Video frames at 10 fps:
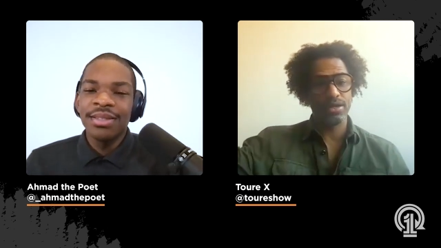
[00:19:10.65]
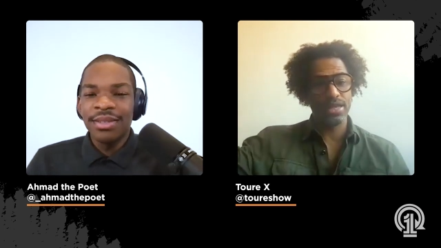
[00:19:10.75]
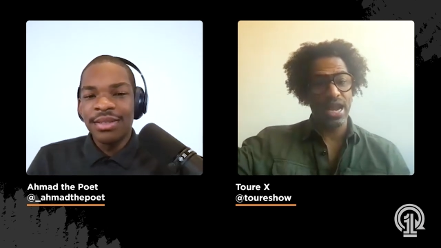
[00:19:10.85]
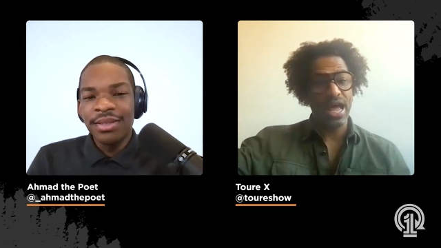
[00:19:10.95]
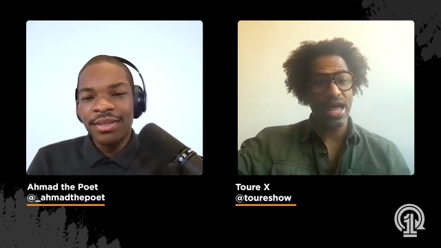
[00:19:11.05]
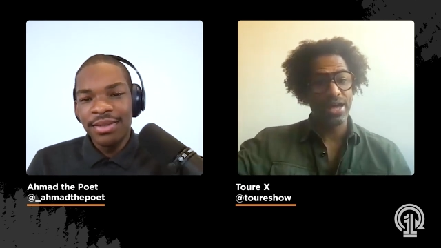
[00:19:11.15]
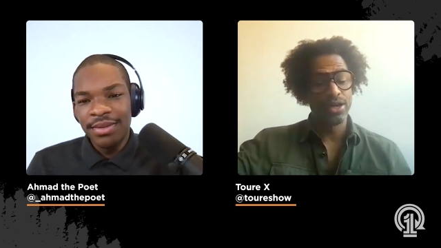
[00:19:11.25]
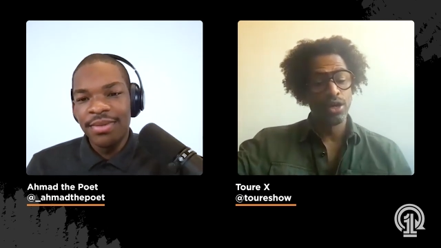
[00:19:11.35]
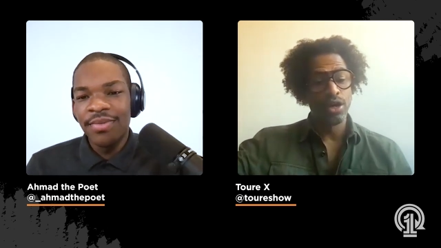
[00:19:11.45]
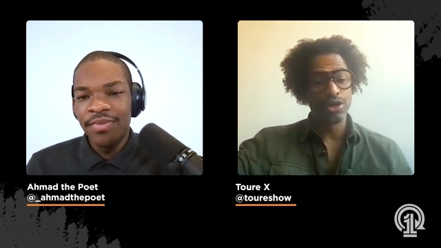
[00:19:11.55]
Speaker 1: that
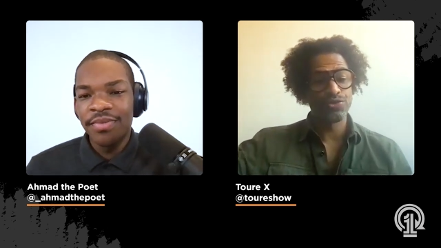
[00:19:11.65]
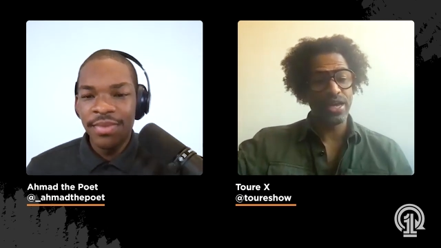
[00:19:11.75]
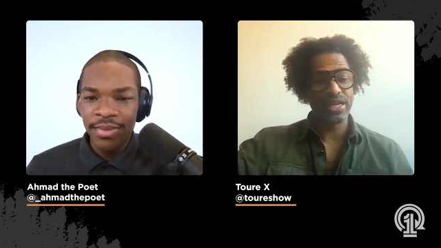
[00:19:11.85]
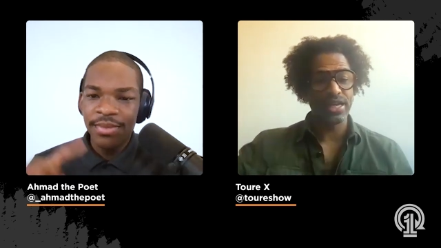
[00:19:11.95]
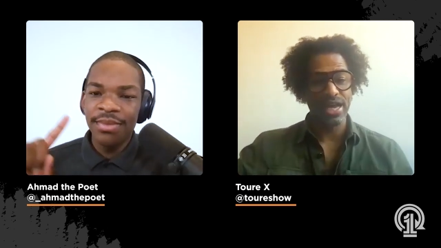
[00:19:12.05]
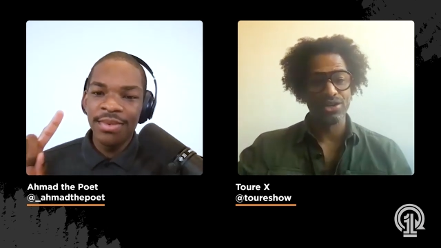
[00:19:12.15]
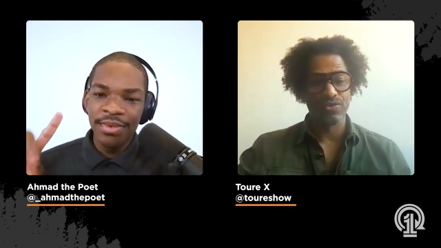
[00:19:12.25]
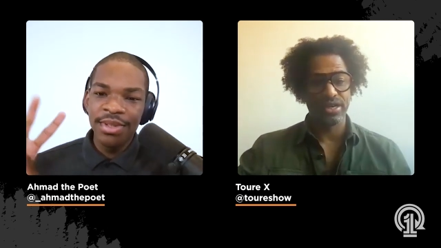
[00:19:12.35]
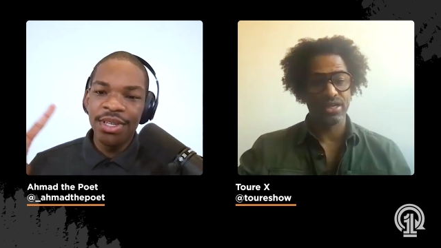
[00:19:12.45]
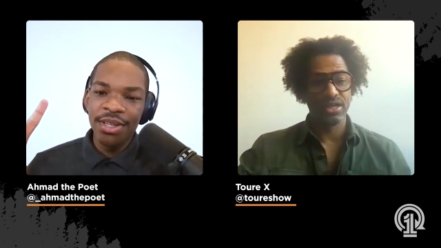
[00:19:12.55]
high are Drake and
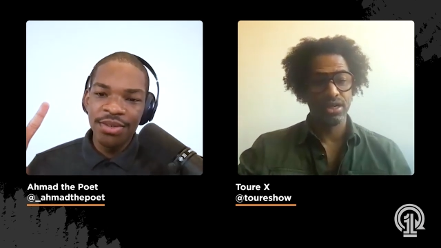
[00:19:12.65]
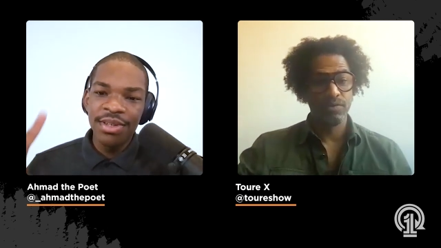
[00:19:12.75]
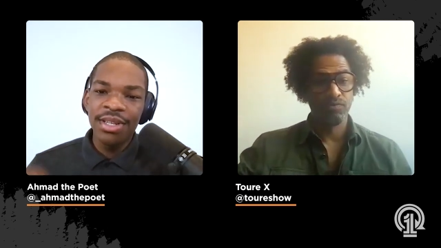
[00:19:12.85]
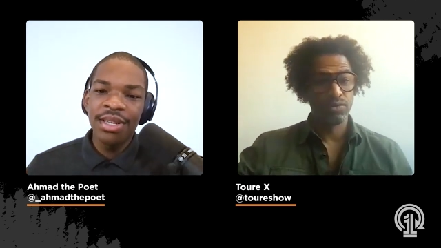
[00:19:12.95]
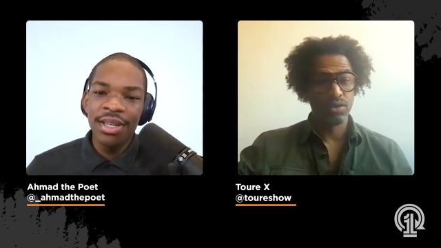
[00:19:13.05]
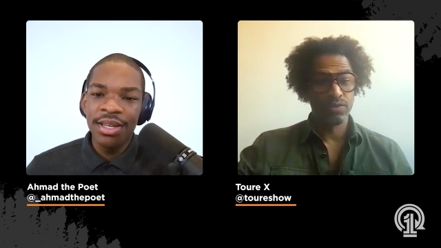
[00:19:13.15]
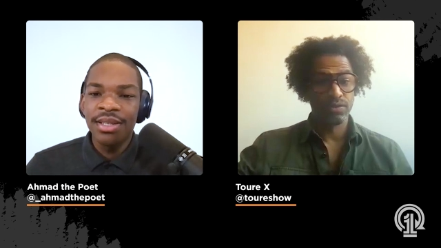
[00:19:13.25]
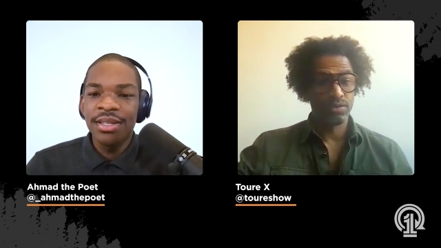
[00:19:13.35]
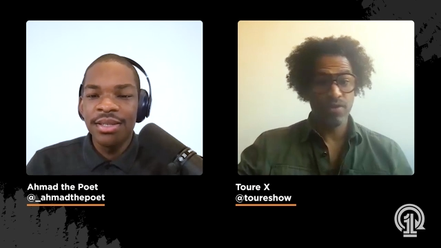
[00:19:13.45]
Kendrick. Kendrick, yeah.